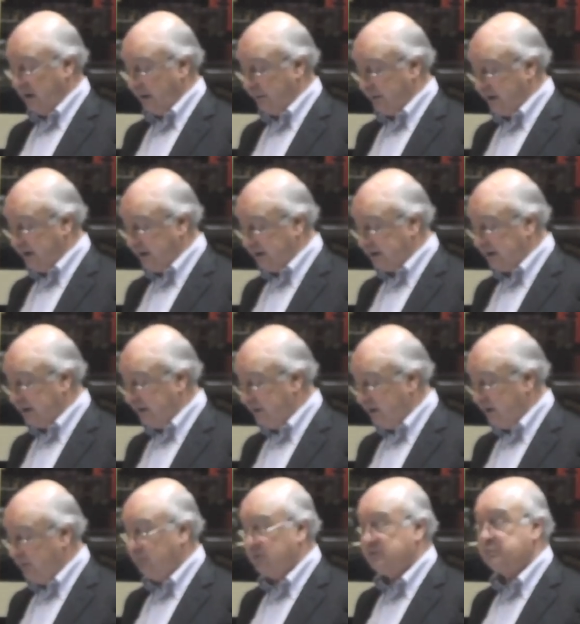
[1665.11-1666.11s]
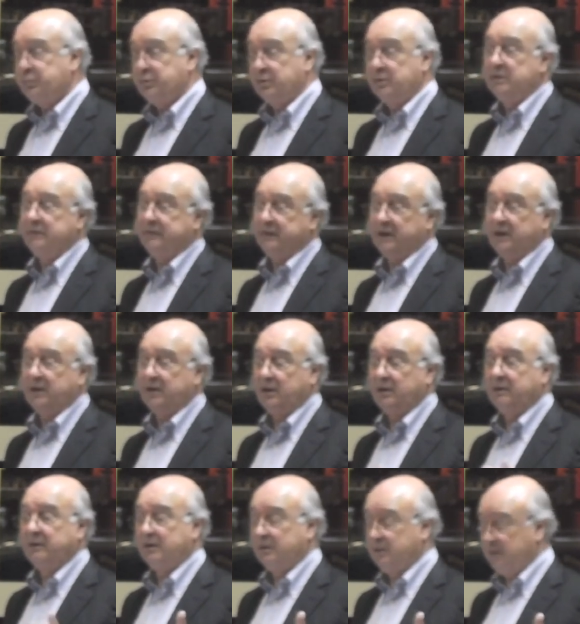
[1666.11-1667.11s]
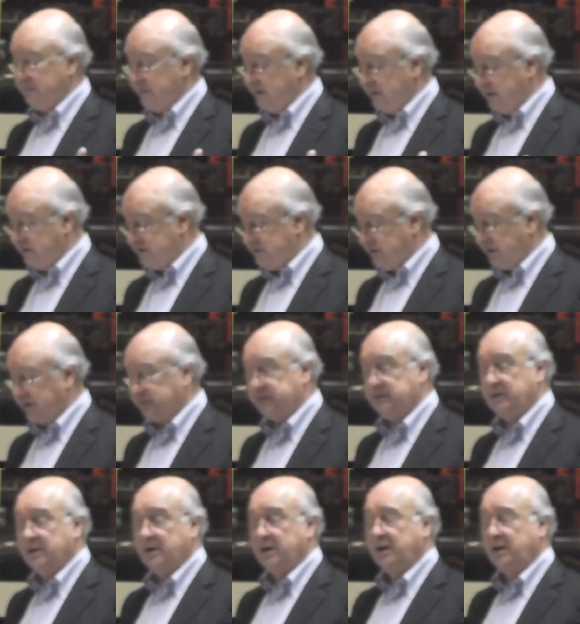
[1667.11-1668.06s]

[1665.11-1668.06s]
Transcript: about Hitler, which proved that, it, that Irving is just